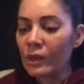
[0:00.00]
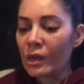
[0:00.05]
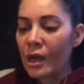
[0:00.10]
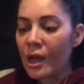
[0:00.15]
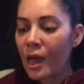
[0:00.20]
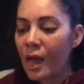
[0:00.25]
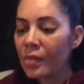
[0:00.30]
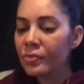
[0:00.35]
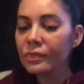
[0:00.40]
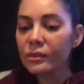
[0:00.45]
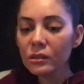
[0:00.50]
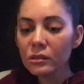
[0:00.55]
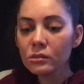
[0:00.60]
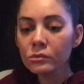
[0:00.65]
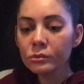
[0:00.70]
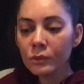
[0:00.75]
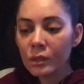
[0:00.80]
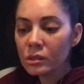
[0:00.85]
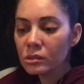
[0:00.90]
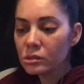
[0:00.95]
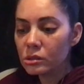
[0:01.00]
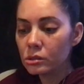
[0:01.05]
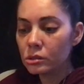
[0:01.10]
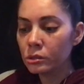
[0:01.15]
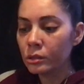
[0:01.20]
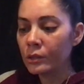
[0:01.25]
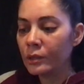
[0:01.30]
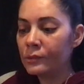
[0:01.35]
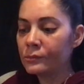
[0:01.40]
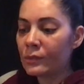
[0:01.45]
And this was
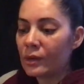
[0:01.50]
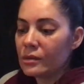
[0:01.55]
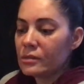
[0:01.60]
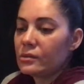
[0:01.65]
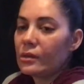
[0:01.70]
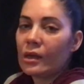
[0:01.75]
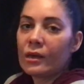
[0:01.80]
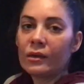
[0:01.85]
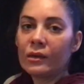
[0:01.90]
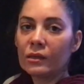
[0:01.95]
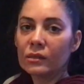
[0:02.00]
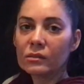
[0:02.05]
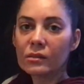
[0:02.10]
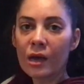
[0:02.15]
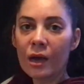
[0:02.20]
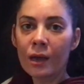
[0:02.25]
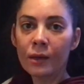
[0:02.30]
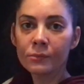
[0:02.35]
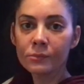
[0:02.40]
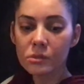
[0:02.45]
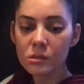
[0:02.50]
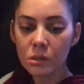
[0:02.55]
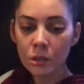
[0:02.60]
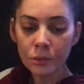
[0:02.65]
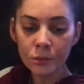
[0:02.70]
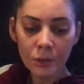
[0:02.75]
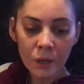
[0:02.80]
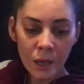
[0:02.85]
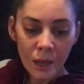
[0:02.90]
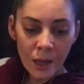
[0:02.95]
during my skating time,
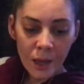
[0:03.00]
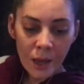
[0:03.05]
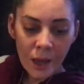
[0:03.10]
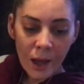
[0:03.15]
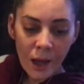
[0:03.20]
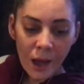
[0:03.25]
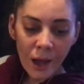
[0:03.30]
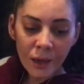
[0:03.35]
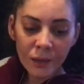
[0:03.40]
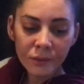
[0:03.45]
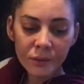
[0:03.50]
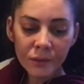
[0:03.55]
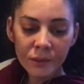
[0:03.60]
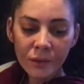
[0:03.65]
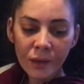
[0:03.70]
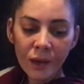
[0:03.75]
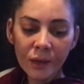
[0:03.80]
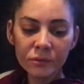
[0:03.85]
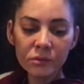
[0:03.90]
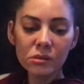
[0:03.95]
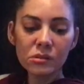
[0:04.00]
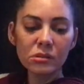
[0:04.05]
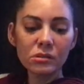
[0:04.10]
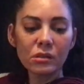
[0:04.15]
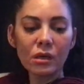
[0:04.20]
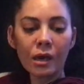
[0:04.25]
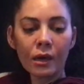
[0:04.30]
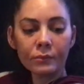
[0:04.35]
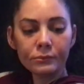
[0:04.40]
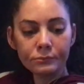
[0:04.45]
so I did have to
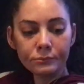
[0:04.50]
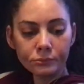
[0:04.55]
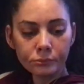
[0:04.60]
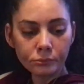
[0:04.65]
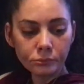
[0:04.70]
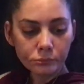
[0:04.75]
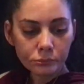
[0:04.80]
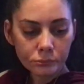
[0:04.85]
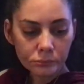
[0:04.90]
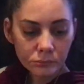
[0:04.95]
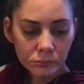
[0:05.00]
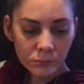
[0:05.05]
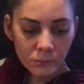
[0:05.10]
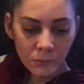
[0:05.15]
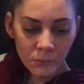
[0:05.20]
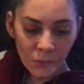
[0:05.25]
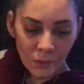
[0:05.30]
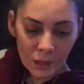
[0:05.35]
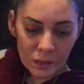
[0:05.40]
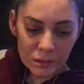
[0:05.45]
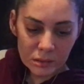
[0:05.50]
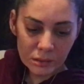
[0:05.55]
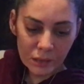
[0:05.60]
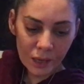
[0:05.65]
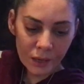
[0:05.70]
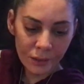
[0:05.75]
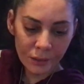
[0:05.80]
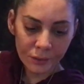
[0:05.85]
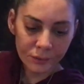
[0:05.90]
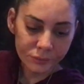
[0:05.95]
stop
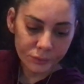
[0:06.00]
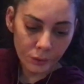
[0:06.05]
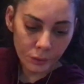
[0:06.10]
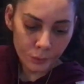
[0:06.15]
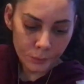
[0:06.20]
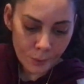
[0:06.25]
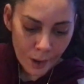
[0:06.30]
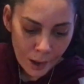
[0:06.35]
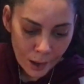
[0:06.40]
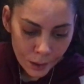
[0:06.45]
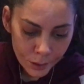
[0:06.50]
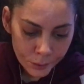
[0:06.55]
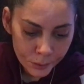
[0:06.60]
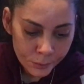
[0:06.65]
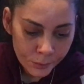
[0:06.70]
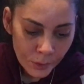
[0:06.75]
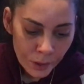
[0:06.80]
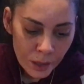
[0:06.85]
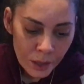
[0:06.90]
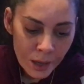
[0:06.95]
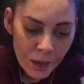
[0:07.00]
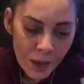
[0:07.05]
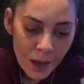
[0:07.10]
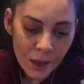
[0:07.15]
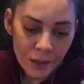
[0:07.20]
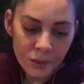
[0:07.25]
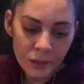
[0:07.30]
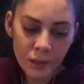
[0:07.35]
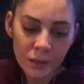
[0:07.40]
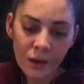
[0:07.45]
skating for a while.
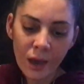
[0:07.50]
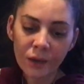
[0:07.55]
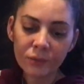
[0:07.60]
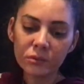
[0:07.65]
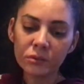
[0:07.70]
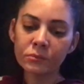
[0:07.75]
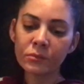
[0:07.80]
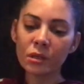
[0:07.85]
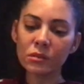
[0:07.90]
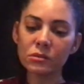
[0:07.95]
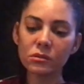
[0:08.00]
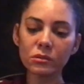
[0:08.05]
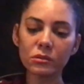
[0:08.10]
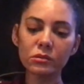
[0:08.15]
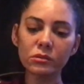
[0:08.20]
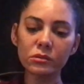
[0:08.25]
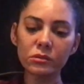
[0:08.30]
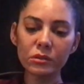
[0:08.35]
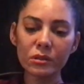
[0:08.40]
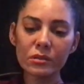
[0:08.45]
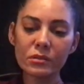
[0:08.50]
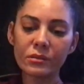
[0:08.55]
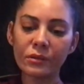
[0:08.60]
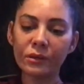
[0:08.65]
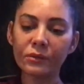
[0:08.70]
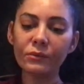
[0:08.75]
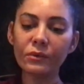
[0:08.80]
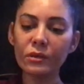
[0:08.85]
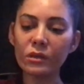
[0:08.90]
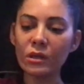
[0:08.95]
And then after my surgeries and
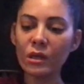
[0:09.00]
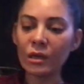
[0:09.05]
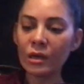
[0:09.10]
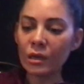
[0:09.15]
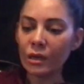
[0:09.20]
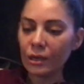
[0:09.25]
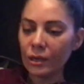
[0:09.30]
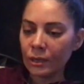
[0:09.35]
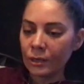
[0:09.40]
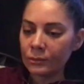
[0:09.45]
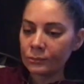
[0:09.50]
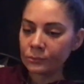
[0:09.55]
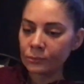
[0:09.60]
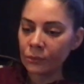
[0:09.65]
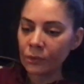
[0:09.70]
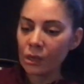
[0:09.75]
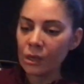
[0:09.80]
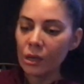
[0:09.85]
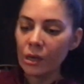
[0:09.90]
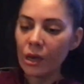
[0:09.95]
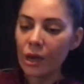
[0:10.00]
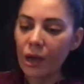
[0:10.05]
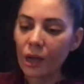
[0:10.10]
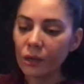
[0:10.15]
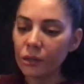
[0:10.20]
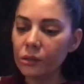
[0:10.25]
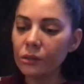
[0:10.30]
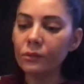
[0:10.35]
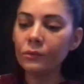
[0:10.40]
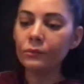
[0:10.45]
everything, I
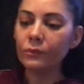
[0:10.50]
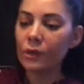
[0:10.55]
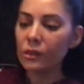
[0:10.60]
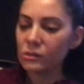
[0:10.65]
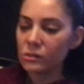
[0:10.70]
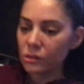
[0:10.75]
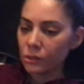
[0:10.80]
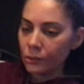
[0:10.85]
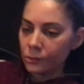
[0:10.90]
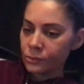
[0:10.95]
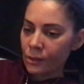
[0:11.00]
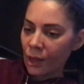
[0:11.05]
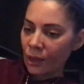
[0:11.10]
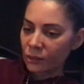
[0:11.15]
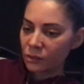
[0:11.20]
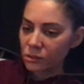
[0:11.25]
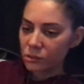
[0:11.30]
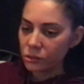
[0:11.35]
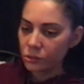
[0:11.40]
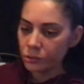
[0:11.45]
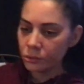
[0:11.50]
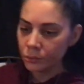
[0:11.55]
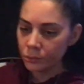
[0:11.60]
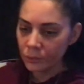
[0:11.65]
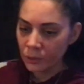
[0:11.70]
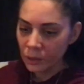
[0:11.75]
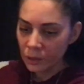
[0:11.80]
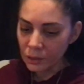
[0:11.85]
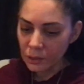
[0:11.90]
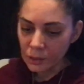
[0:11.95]
couldn't wait to go back
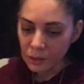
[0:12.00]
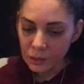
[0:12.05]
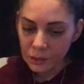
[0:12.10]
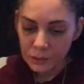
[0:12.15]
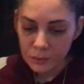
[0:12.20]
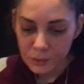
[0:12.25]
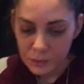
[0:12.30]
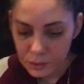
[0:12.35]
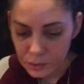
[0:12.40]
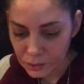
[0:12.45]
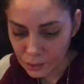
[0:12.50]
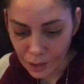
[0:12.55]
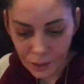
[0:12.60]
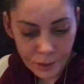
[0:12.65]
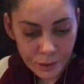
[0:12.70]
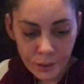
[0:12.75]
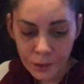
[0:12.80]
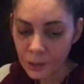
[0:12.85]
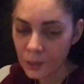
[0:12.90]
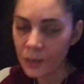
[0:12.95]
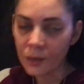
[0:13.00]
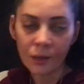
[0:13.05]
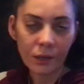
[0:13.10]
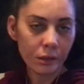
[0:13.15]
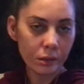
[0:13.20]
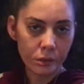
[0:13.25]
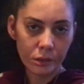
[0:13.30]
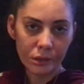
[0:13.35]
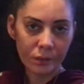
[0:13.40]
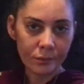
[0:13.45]
to skating, and I
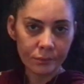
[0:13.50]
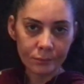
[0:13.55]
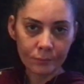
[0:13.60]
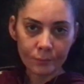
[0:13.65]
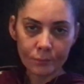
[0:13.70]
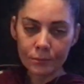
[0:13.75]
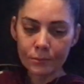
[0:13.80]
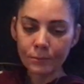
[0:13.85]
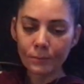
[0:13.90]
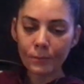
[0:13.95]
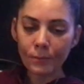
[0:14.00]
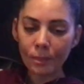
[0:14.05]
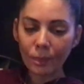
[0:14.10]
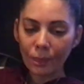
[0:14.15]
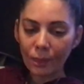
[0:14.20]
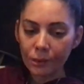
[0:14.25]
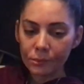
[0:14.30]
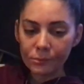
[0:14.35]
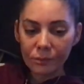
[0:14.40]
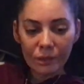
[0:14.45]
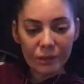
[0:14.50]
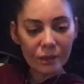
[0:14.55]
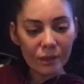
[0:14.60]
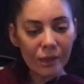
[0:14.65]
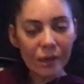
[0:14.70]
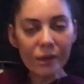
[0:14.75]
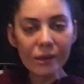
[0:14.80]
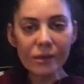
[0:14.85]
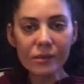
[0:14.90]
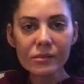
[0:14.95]
couldn't
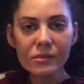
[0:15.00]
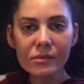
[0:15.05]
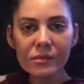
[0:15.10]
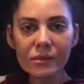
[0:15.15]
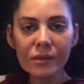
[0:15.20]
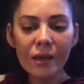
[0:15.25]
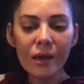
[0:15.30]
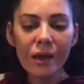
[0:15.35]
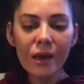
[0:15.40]
because